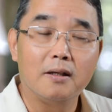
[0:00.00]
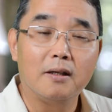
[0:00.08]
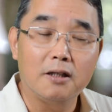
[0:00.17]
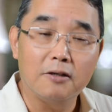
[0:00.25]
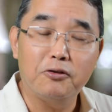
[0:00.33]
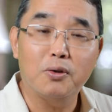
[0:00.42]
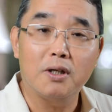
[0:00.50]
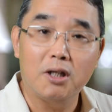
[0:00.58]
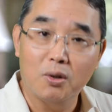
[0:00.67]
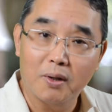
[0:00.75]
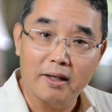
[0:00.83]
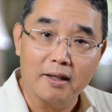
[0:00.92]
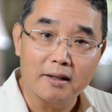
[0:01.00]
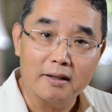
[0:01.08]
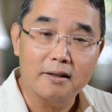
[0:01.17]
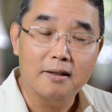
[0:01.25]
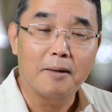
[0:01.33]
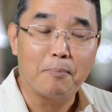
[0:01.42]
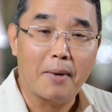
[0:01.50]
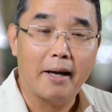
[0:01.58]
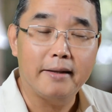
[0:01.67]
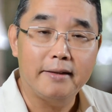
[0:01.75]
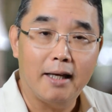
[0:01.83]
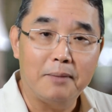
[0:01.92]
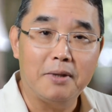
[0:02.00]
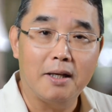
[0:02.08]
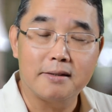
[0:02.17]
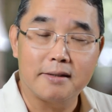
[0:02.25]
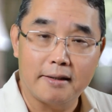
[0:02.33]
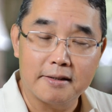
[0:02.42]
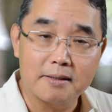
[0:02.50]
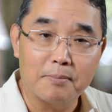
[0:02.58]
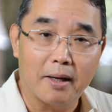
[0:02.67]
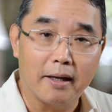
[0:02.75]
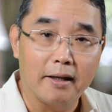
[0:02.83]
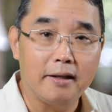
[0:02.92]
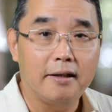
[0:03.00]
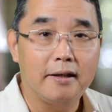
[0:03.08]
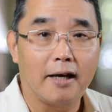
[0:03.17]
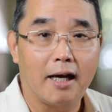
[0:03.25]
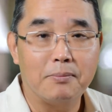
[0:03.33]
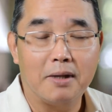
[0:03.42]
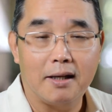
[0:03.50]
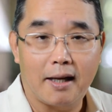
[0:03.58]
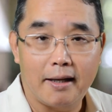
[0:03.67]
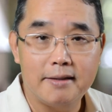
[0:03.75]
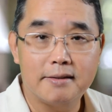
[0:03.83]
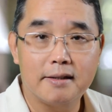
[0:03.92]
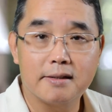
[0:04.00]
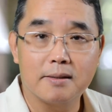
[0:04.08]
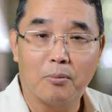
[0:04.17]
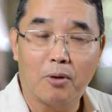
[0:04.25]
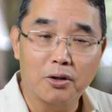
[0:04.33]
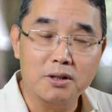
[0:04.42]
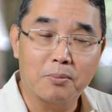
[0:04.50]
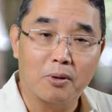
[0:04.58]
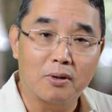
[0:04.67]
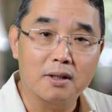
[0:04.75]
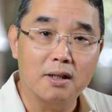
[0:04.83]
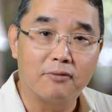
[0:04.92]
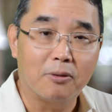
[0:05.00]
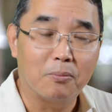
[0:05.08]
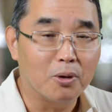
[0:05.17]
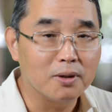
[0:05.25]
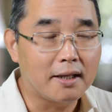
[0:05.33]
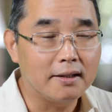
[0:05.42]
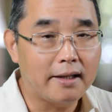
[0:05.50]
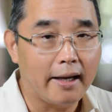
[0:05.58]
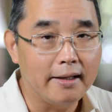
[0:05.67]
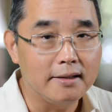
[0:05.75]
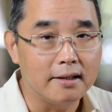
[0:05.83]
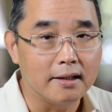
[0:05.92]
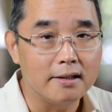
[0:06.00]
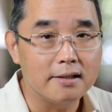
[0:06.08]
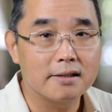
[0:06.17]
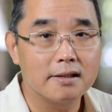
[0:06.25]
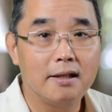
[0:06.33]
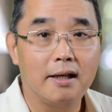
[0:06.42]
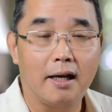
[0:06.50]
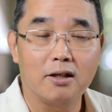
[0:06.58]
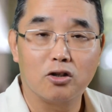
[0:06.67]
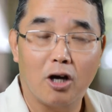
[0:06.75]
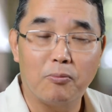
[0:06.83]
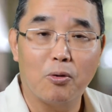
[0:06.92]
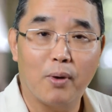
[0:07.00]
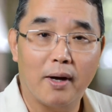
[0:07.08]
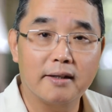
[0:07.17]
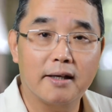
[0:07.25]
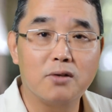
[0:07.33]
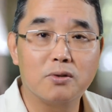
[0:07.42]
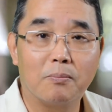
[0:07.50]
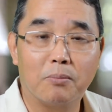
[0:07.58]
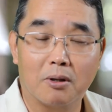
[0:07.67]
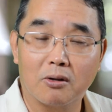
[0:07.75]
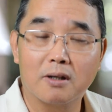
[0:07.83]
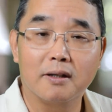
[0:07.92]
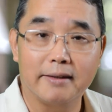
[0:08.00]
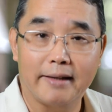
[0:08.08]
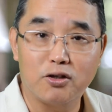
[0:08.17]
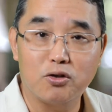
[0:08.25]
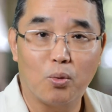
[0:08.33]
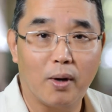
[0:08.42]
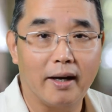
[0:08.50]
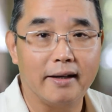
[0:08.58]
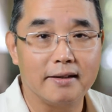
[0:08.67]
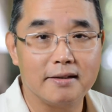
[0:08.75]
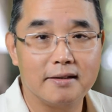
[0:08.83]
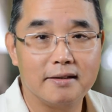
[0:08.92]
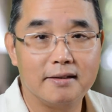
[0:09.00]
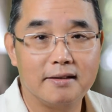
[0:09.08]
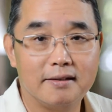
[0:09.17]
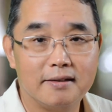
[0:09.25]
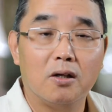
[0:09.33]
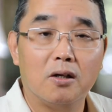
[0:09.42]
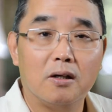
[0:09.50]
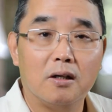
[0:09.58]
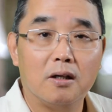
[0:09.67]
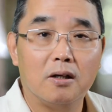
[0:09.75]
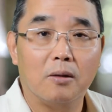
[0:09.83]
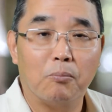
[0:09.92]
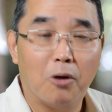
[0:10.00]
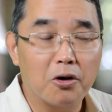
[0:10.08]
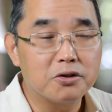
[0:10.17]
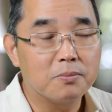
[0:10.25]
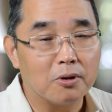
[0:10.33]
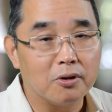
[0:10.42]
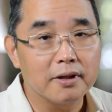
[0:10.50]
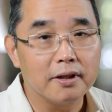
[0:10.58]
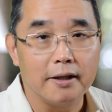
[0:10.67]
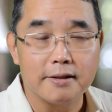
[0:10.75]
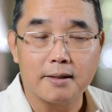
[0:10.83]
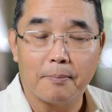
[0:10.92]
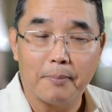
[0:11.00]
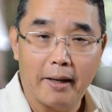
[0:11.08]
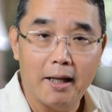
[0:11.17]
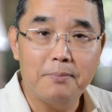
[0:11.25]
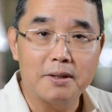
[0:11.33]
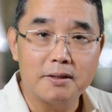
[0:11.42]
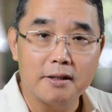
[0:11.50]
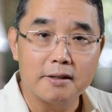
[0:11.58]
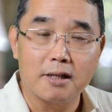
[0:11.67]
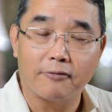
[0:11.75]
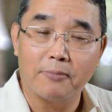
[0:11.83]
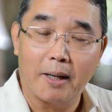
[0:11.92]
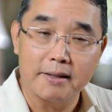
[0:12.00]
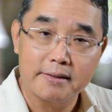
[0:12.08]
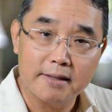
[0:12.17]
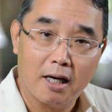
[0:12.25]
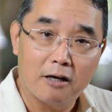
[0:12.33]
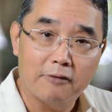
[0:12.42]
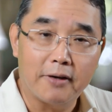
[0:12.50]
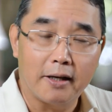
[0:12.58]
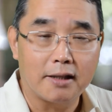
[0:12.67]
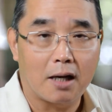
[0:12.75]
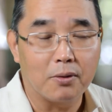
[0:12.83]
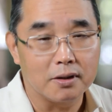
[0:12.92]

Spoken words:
If you are new here, my name is Dennis May. I'm a licensed mortgage broker for more than 10 years and top 100 broker nationwide. Mortgage broking is the main business of myself and our